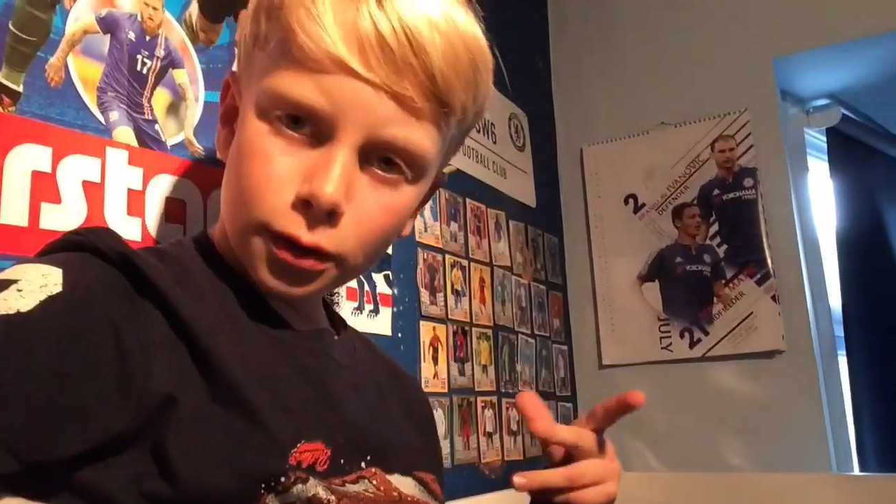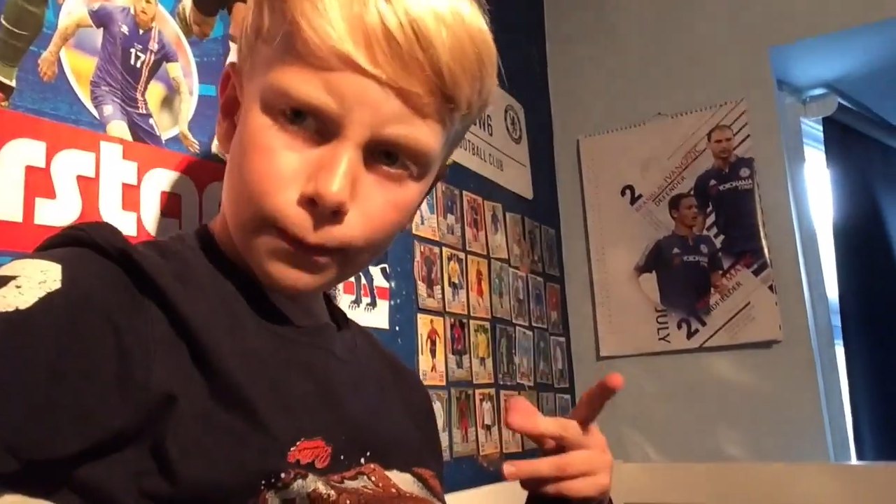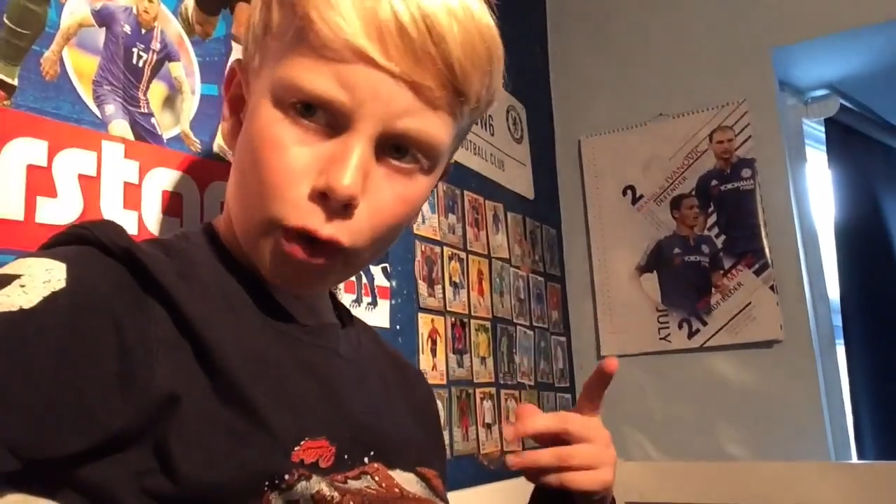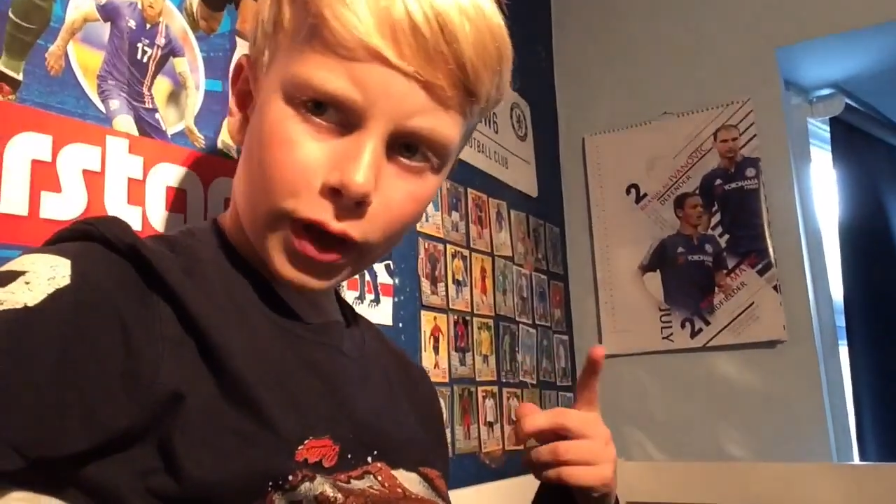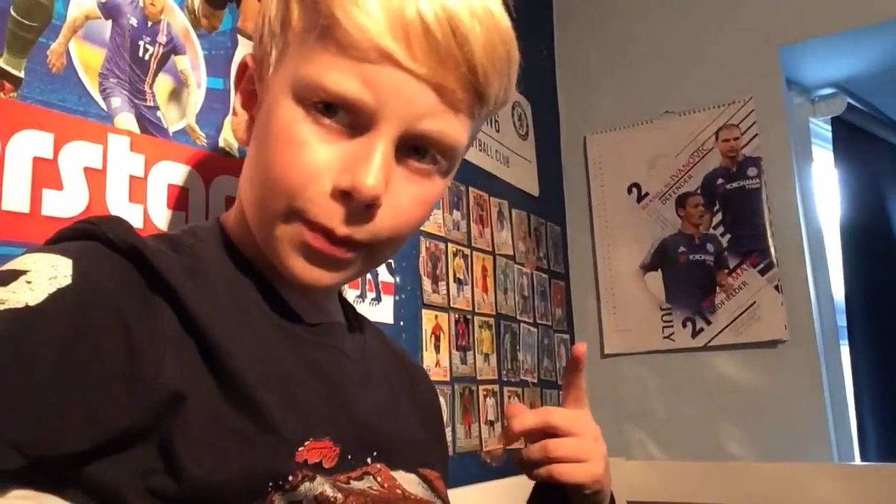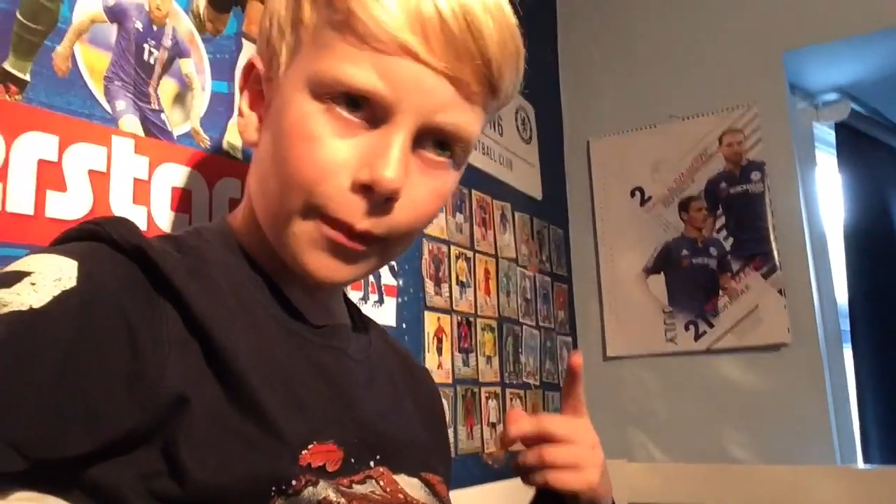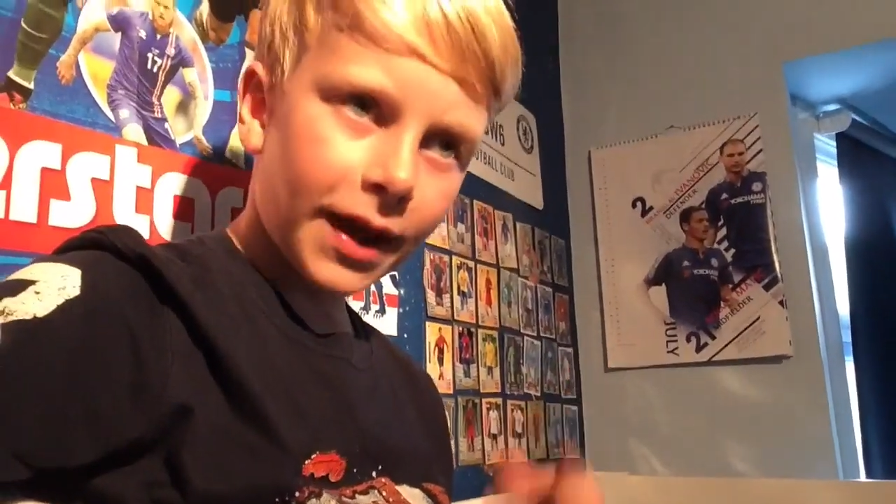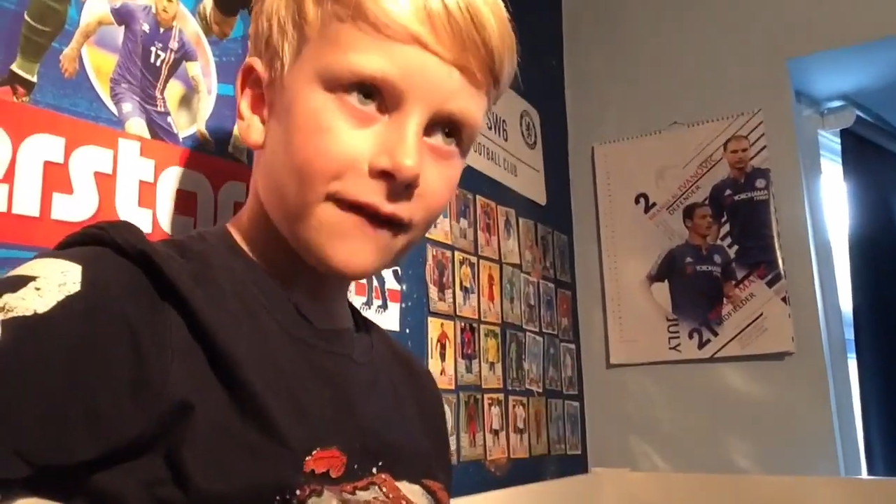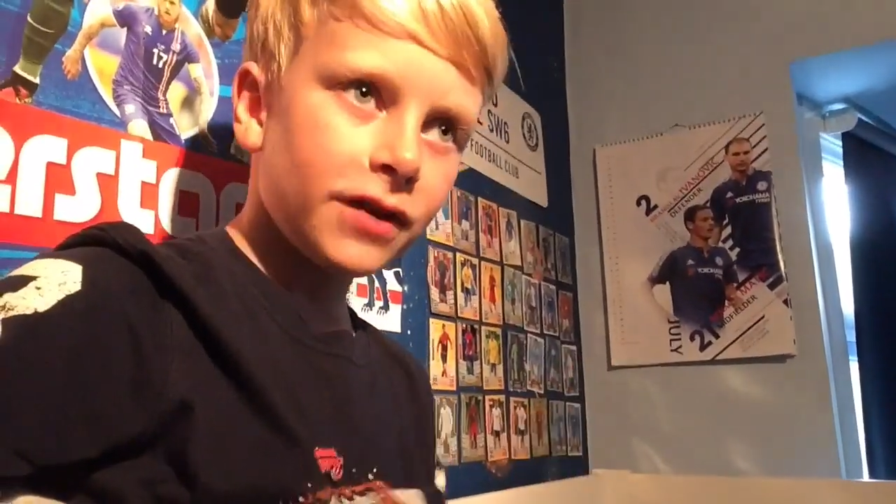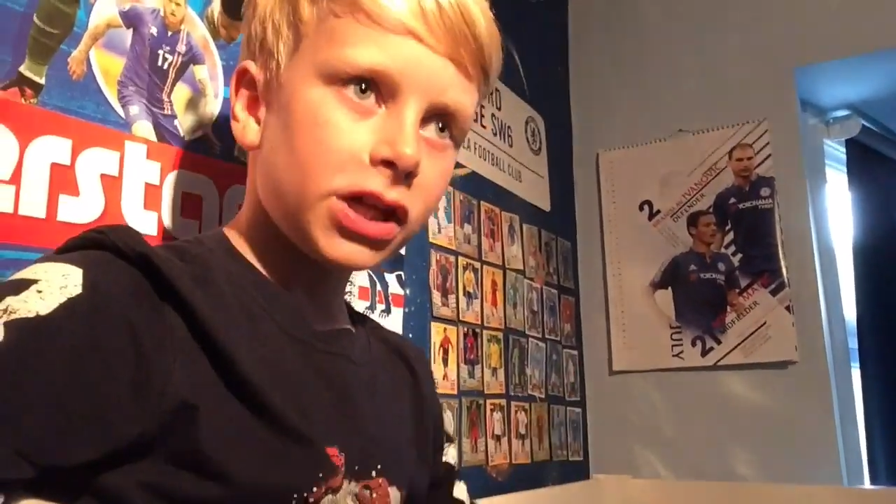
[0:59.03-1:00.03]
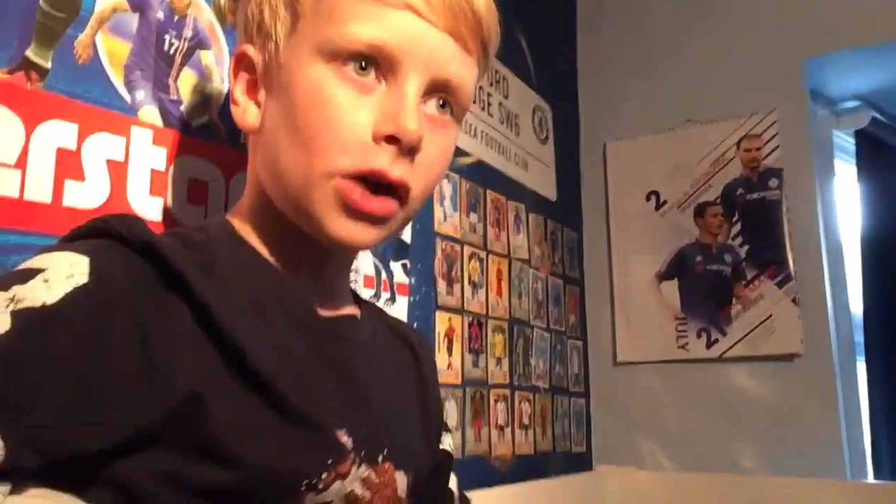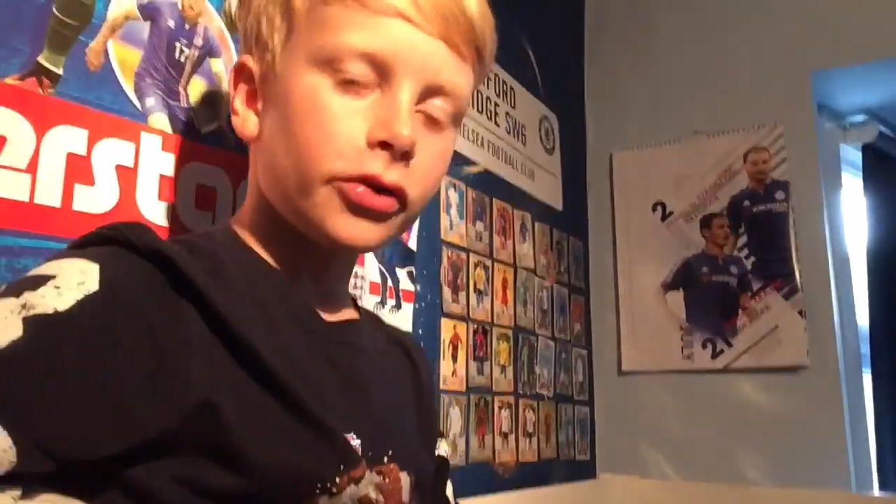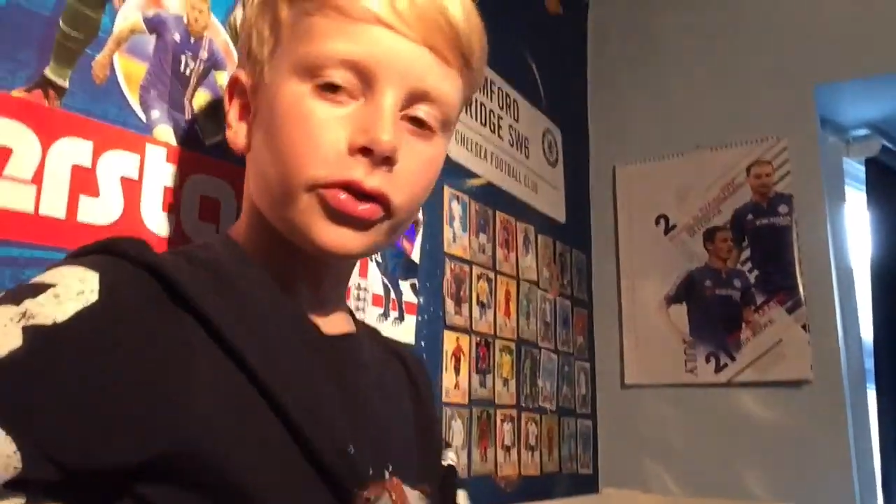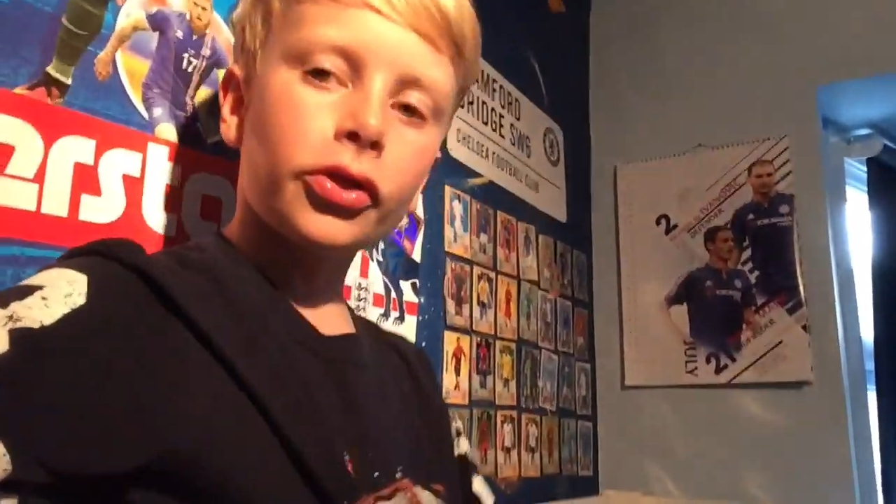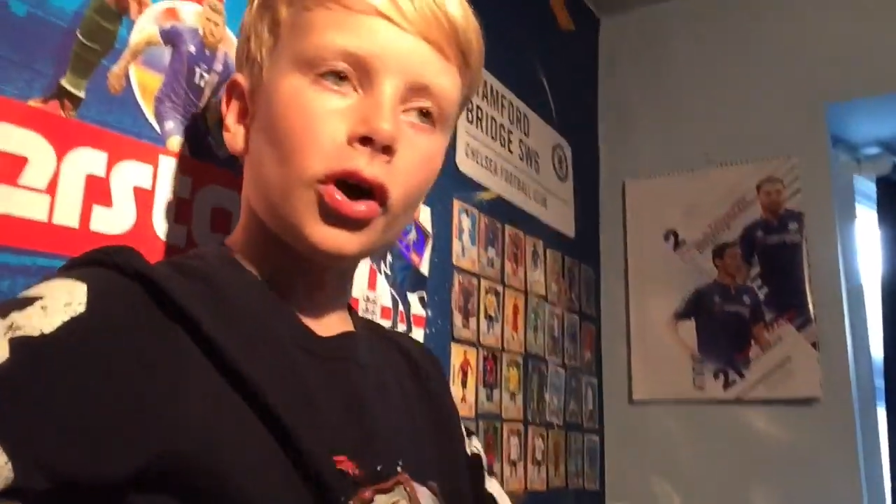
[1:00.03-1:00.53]
But I'll keep on making videos
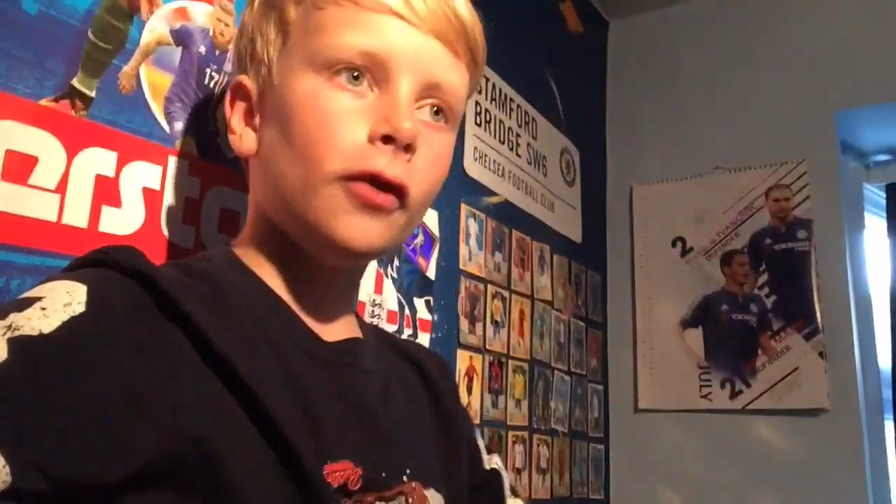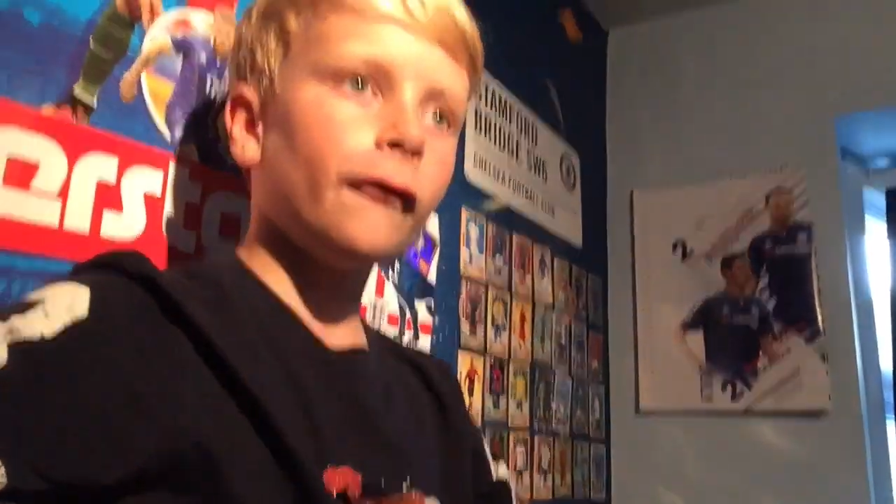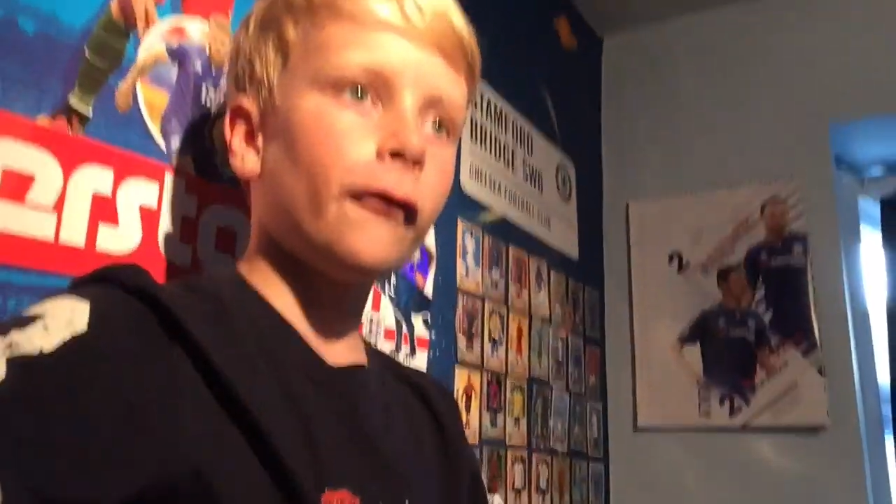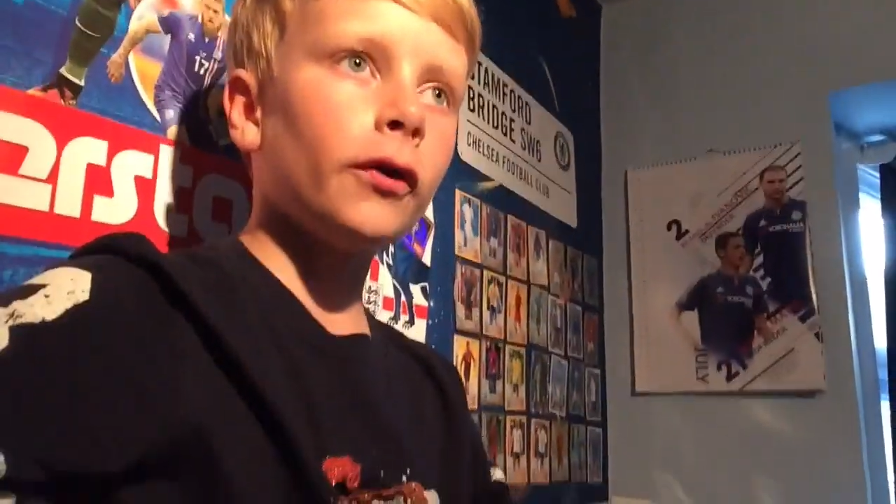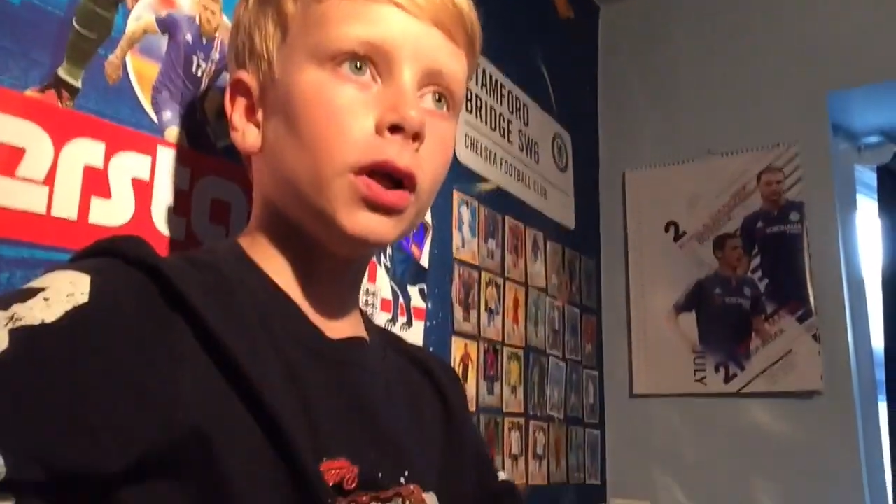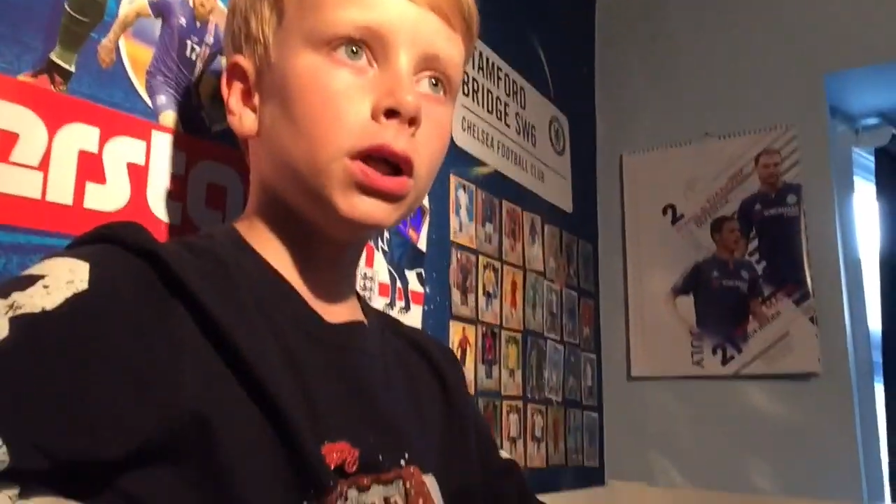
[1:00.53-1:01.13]
and stuff.